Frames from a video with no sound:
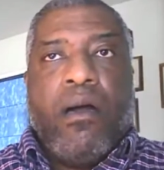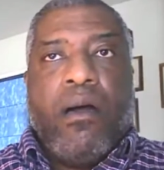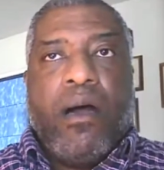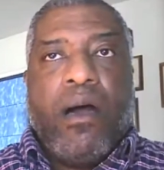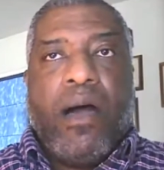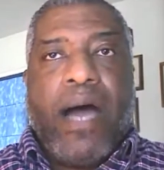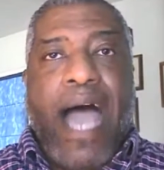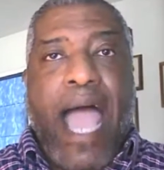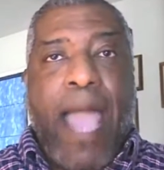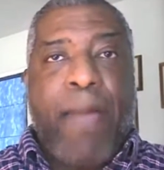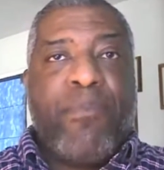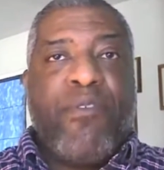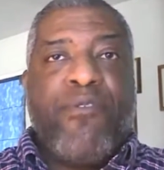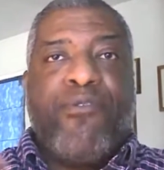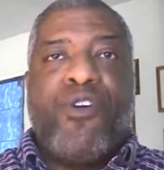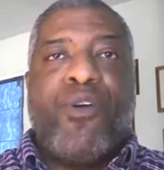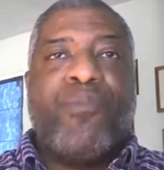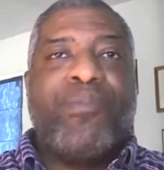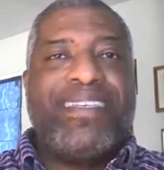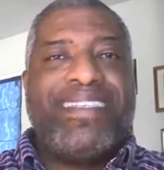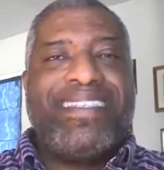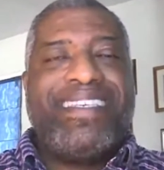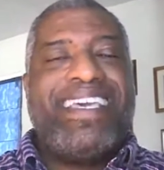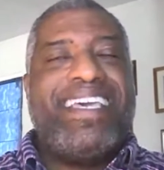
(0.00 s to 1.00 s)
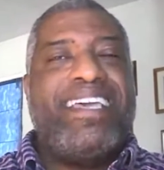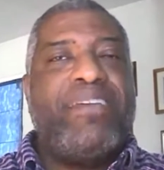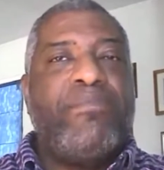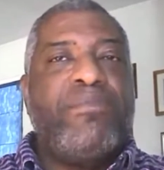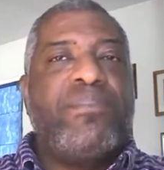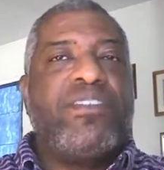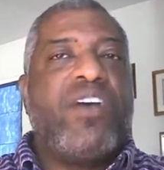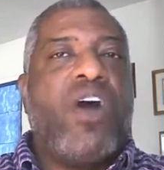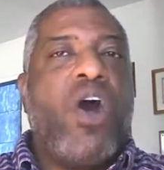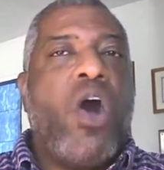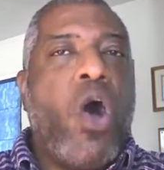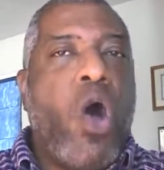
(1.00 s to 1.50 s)
high performance
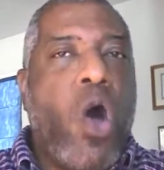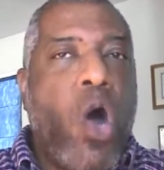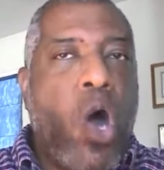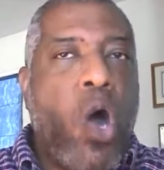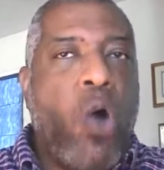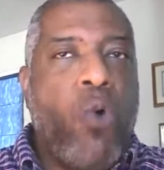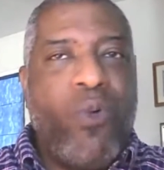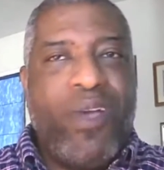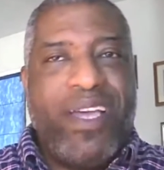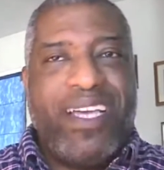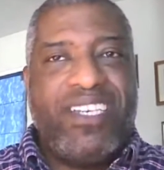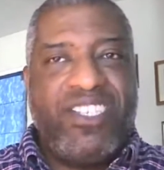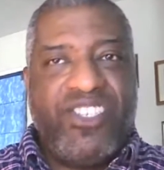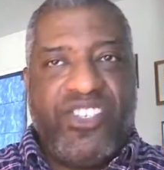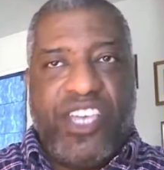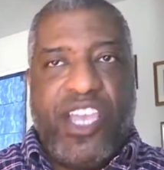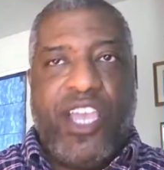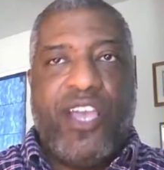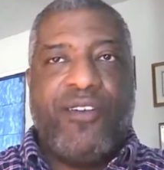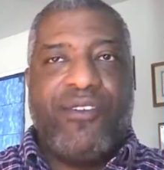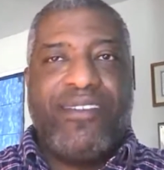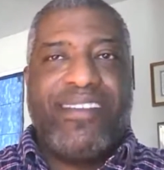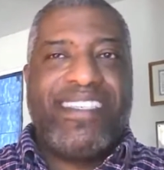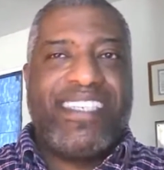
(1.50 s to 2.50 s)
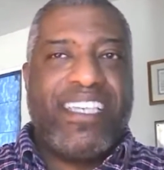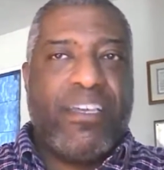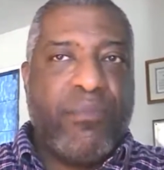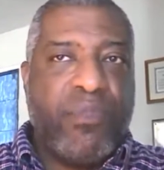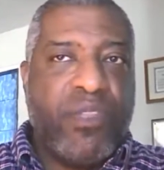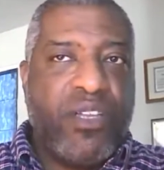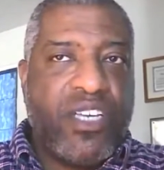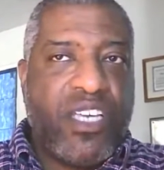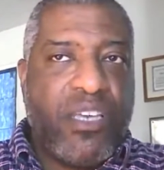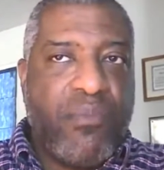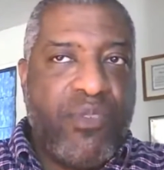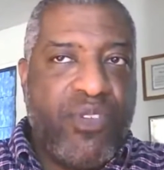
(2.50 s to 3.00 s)
teams always share
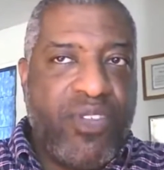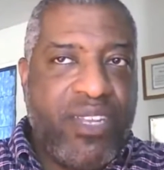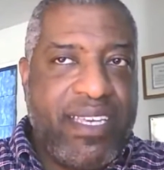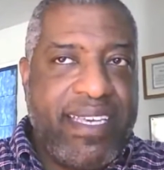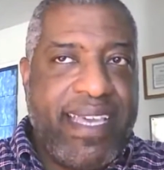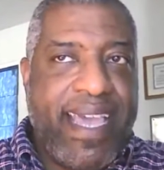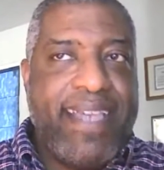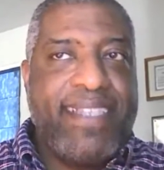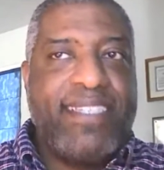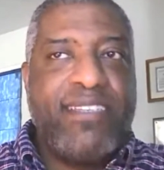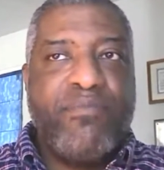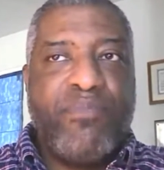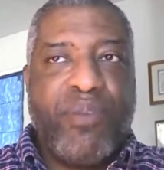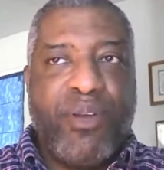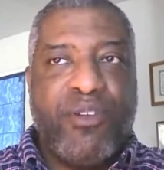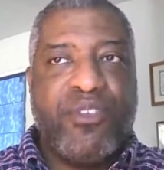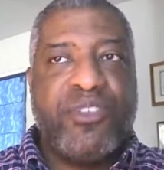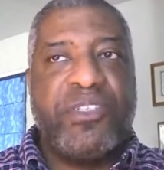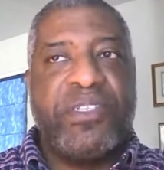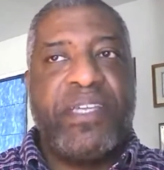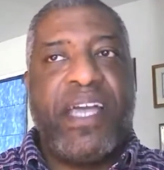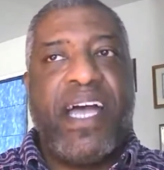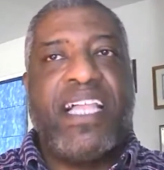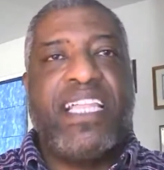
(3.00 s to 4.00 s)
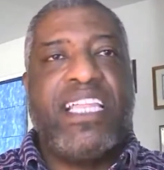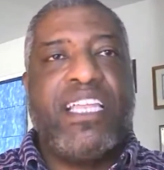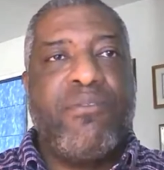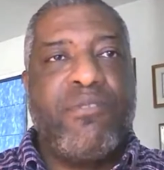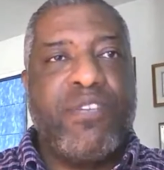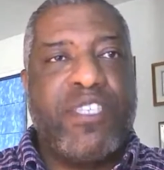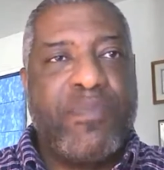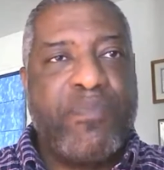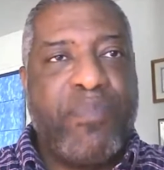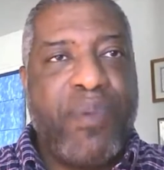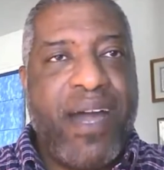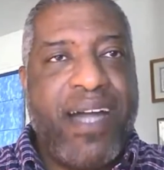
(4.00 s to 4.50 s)
similar communication, personality,
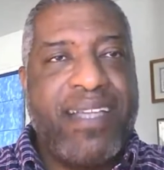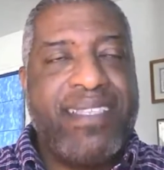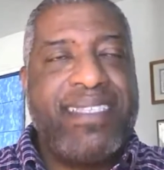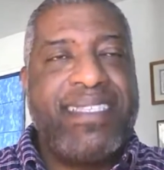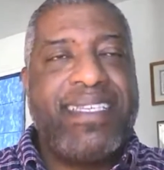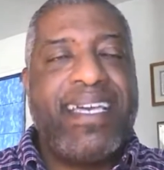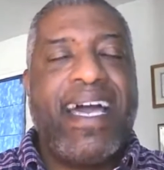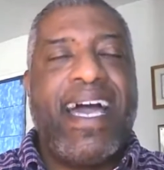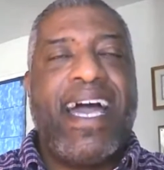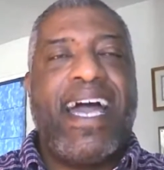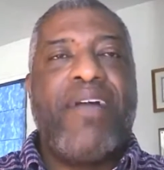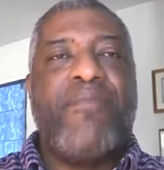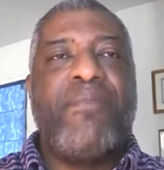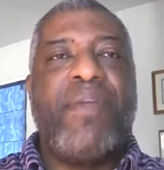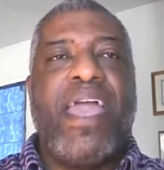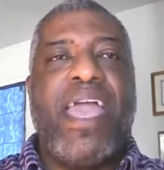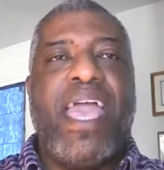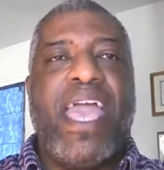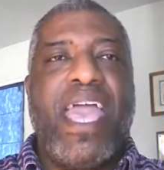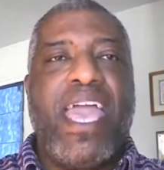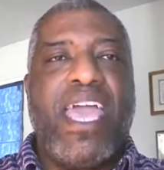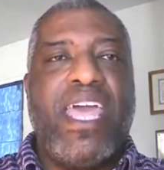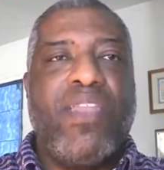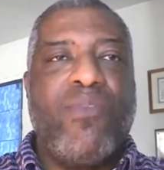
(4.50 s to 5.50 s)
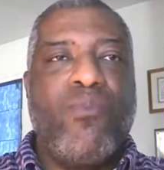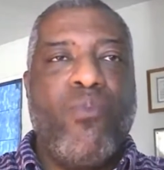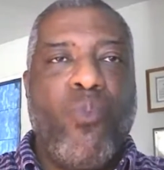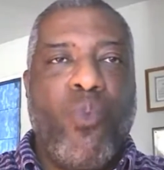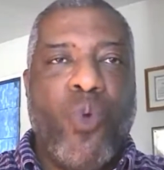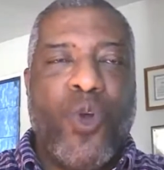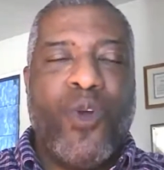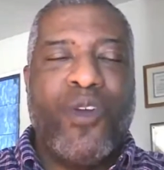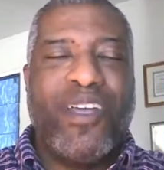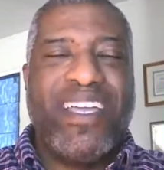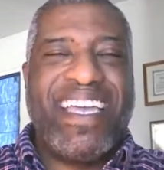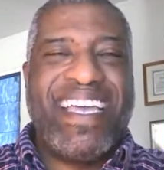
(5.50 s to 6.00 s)
response time,
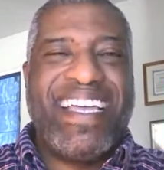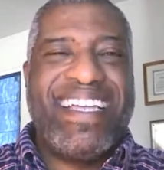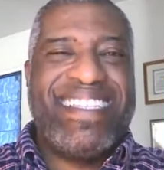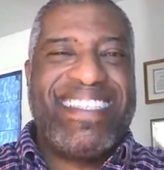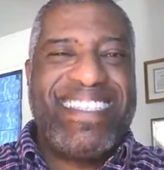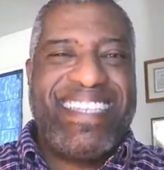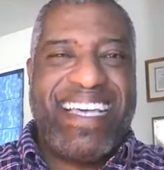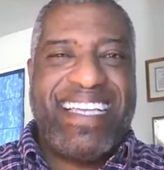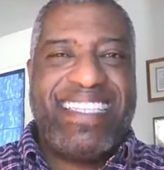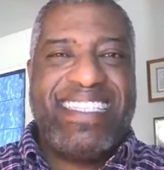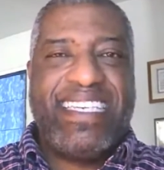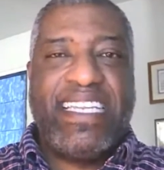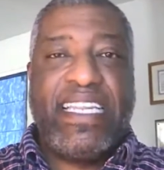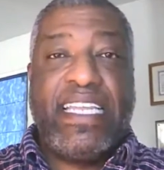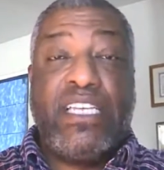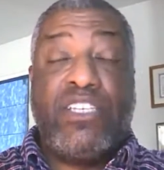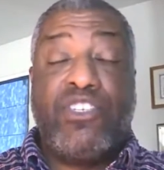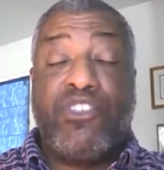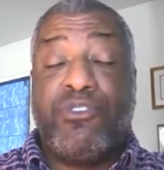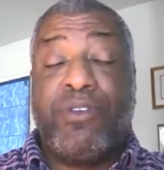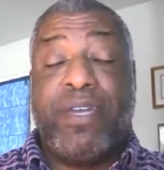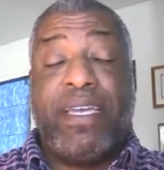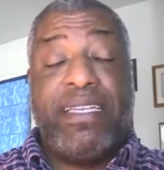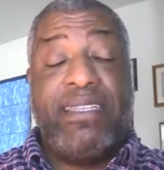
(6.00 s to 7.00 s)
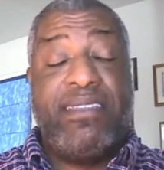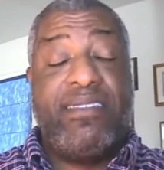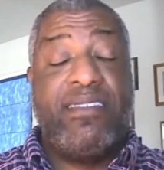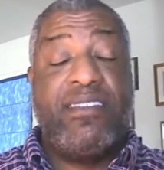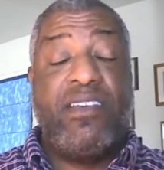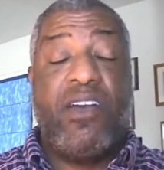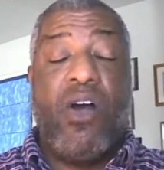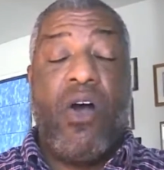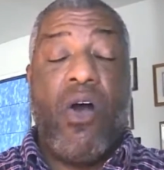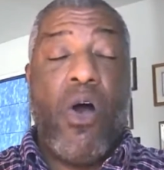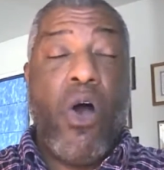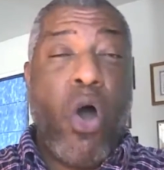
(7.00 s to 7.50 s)
and work intensity
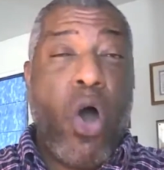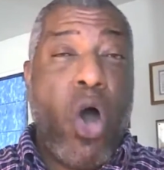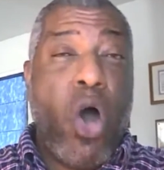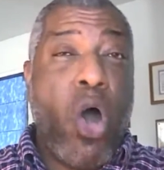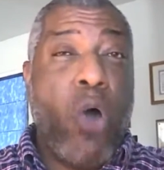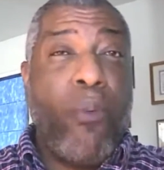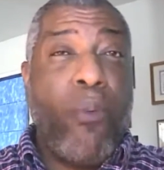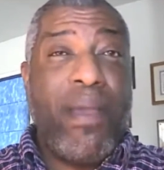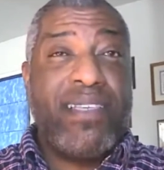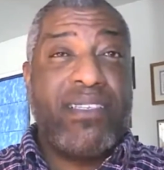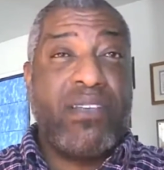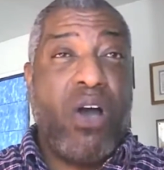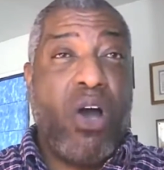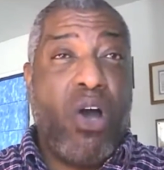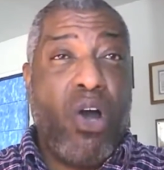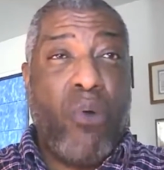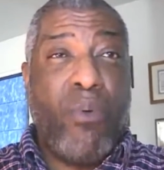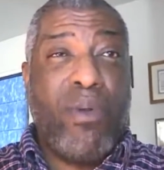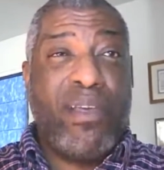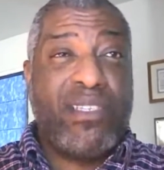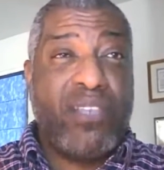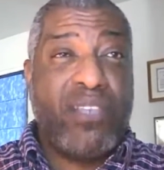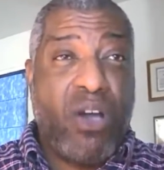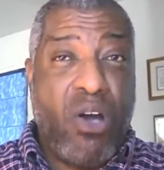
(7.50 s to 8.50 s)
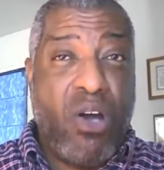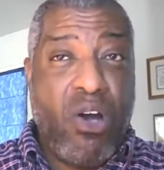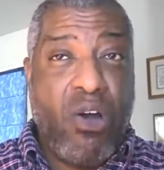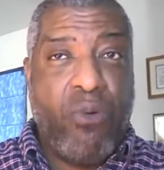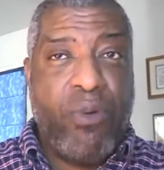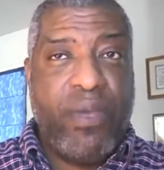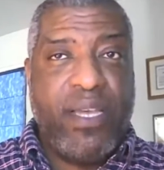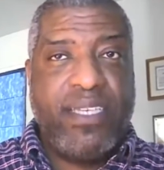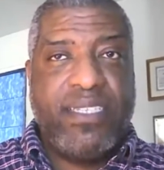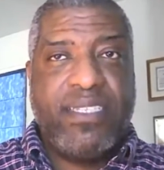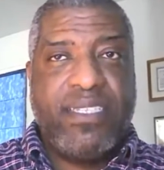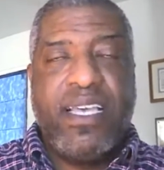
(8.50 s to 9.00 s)
traits. Always, always,
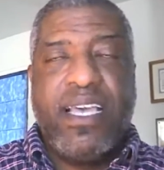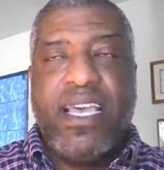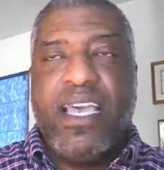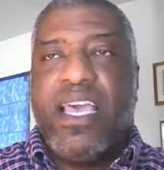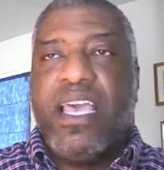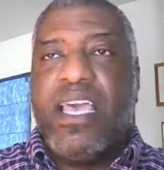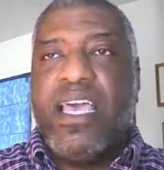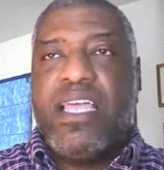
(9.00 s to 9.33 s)
always.